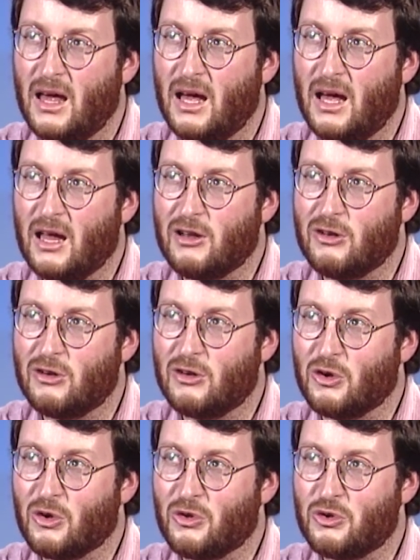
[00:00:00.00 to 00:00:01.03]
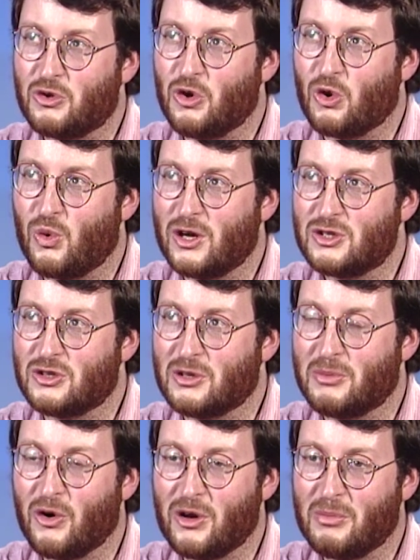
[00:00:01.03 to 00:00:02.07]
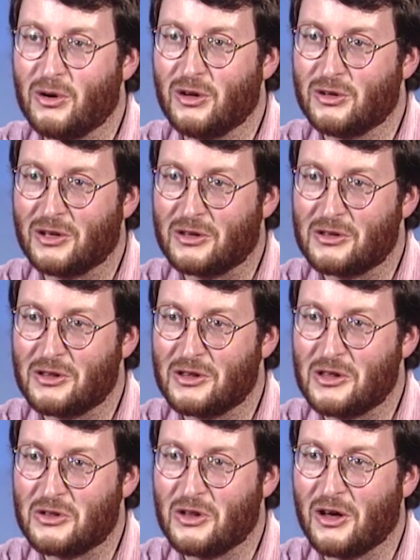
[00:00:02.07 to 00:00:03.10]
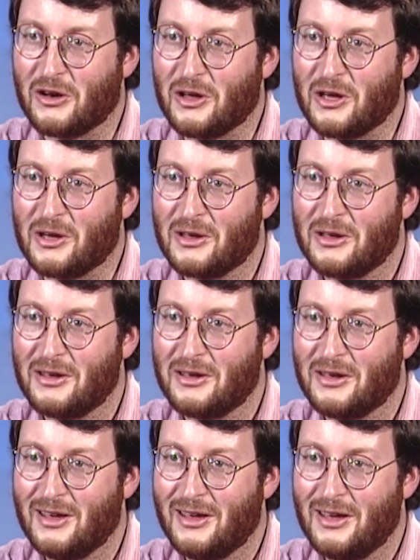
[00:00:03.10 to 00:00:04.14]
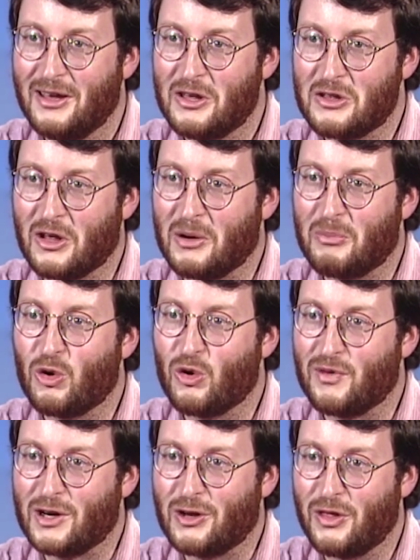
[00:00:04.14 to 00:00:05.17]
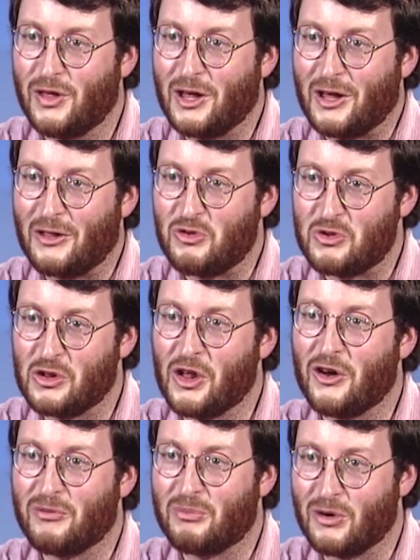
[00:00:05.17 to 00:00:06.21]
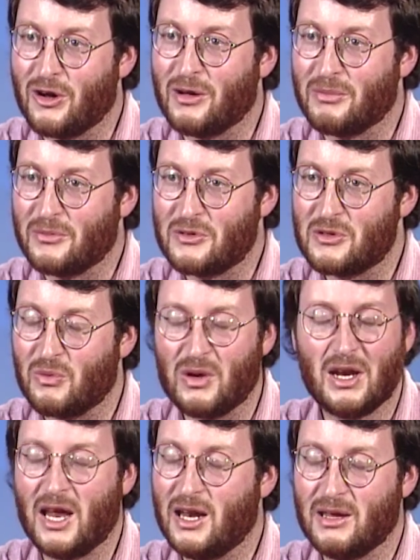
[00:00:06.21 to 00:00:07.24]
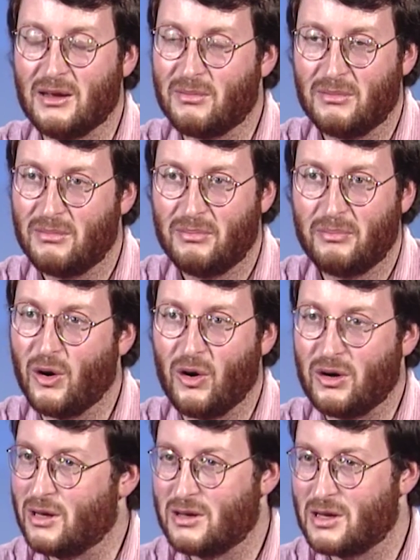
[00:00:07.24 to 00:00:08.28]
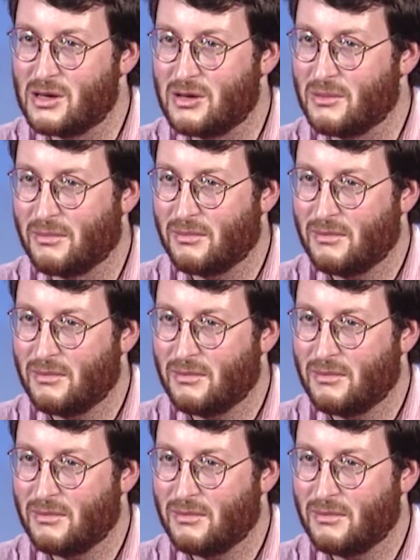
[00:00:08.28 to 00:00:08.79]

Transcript: And, you know, there's no question that party politics is not a perfect thing. There's a lot of problems in any party system.